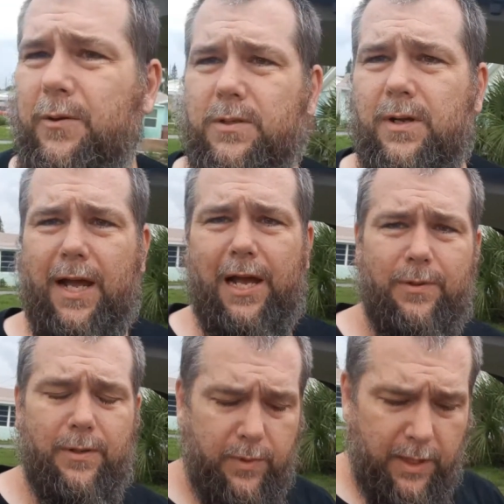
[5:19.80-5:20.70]
it was going to
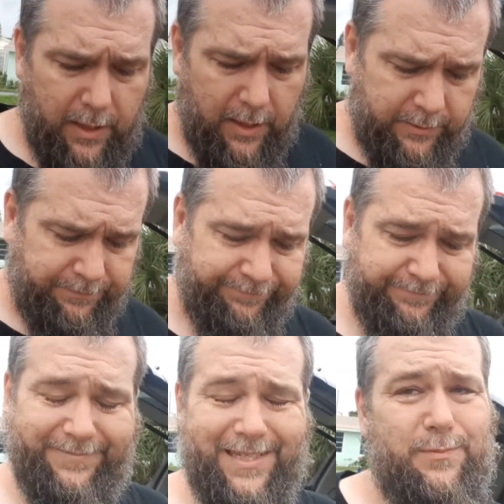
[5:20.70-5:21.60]
happen, but
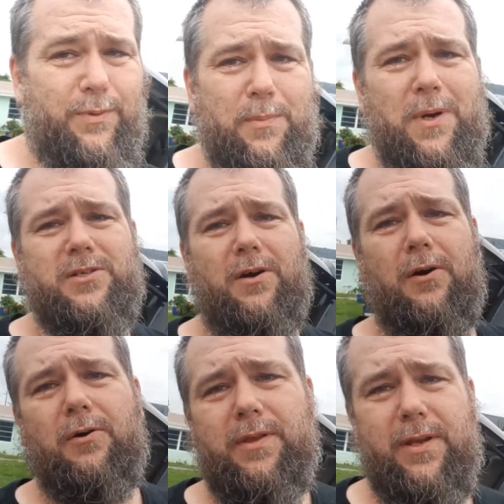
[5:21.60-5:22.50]
that's pretty much
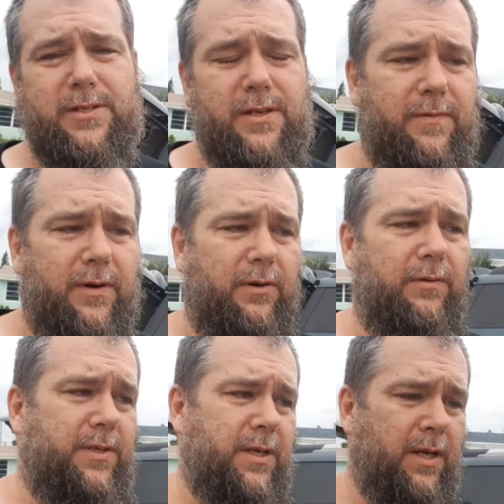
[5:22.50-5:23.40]
all that is
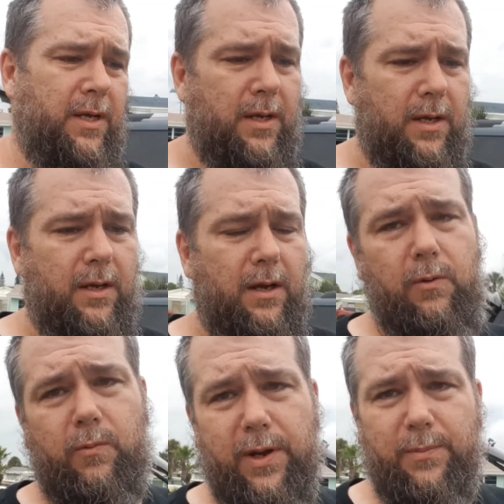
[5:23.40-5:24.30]
involved
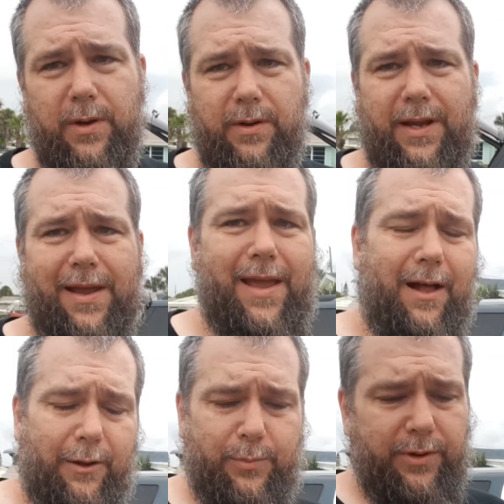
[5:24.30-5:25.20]
on rebuilding a
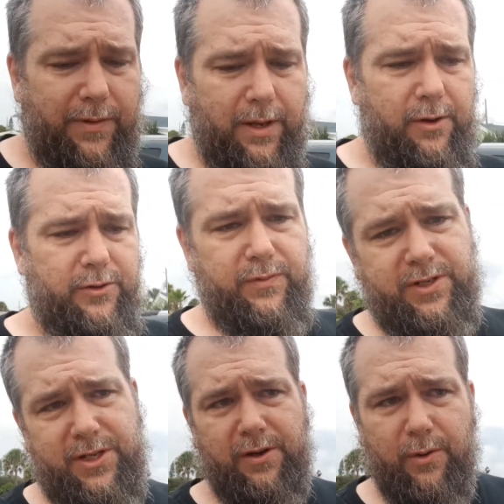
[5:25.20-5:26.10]
caliper. That goes for
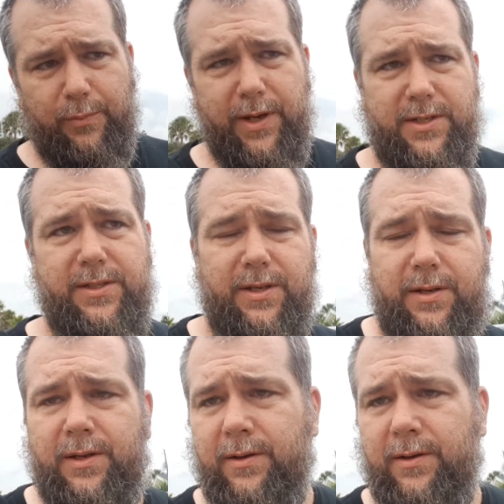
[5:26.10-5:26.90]
single piston.